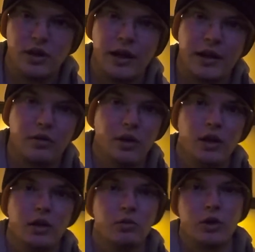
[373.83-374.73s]
Now,
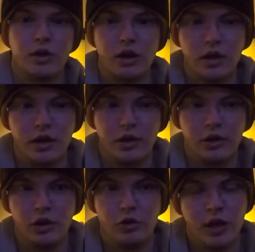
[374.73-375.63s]
with duck hunting,
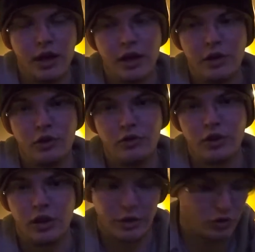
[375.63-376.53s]
you cannot use
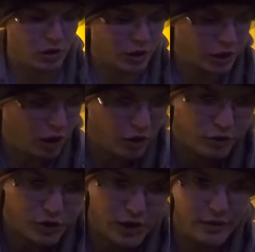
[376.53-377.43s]
electronic
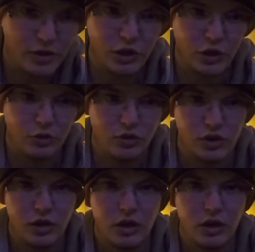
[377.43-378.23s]
calls. You have to use